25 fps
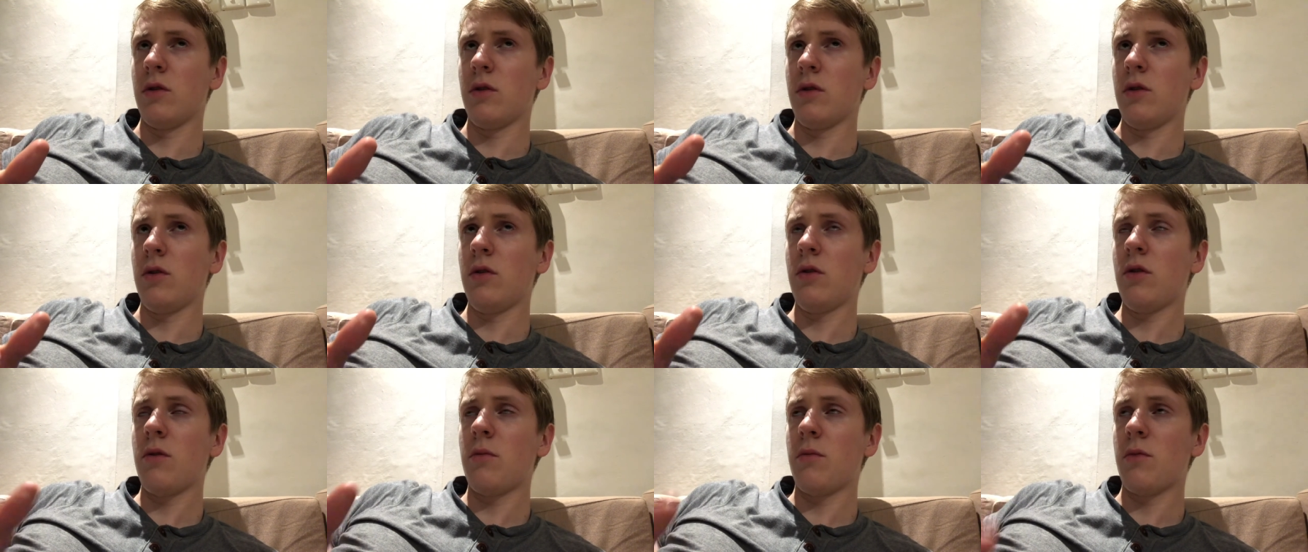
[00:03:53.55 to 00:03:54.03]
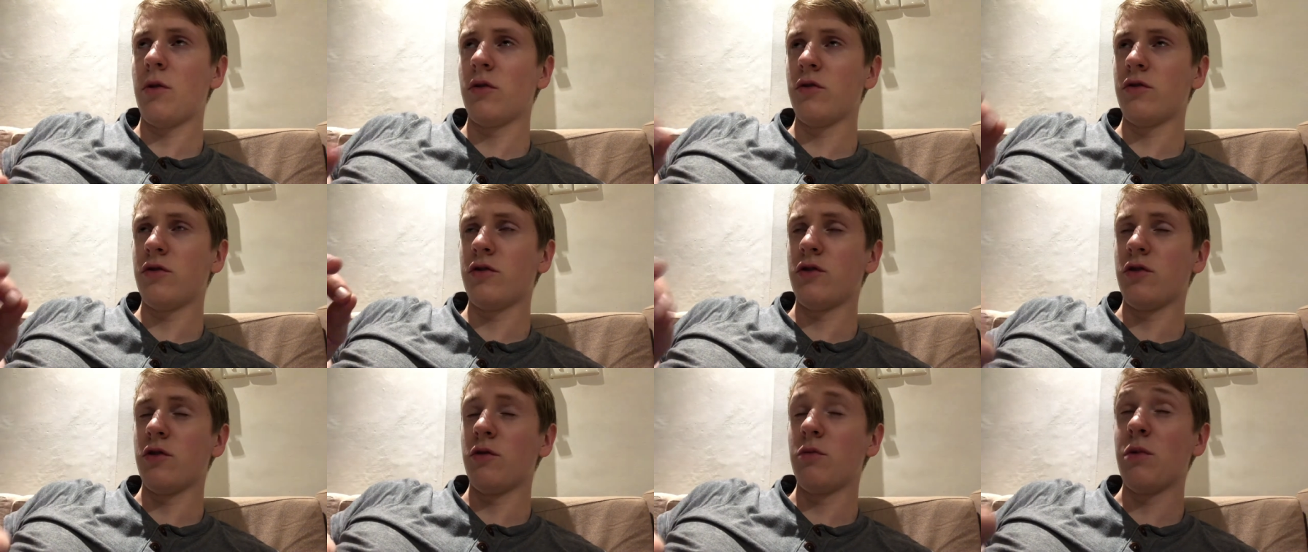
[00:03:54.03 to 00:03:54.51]
you're the
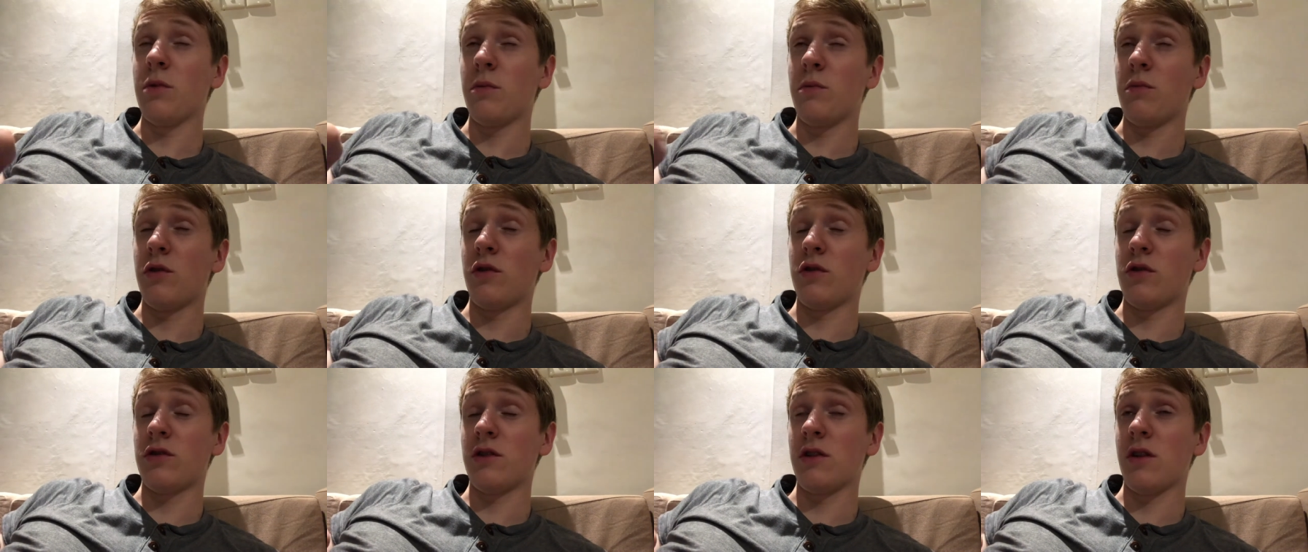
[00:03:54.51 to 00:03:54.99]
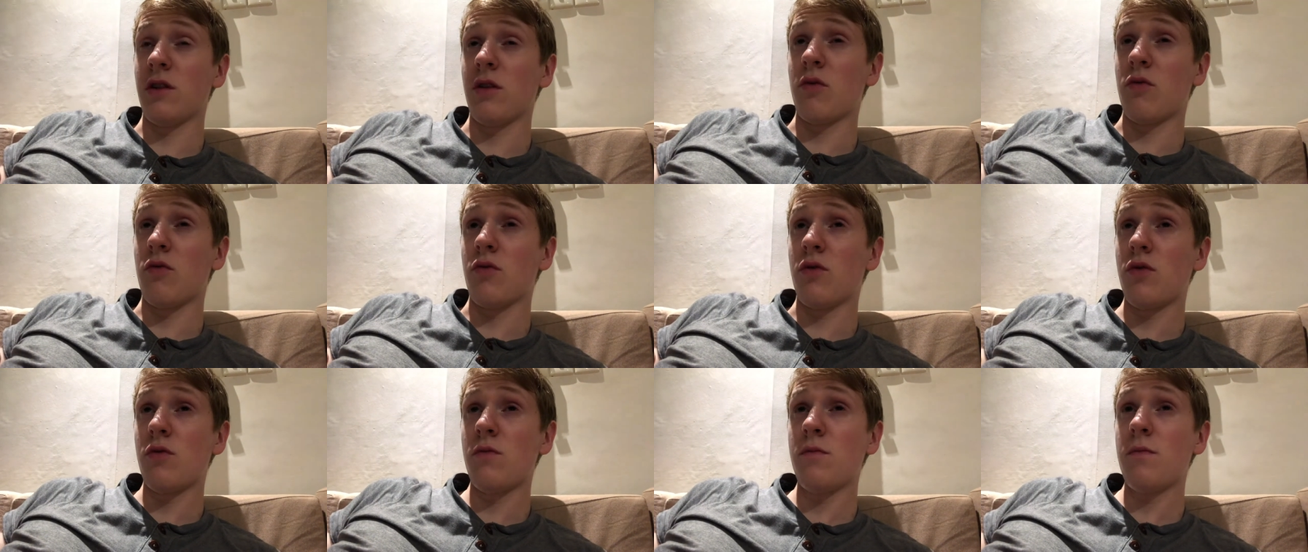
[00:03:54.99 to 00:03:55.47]
most stupid person in the
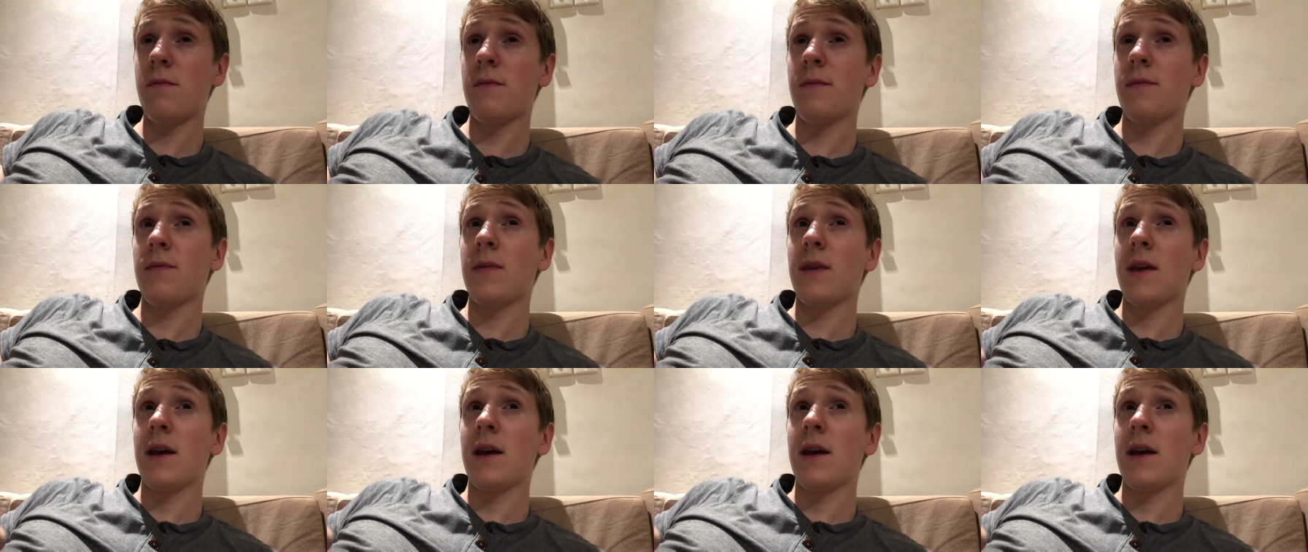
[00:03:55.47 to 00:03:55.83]
room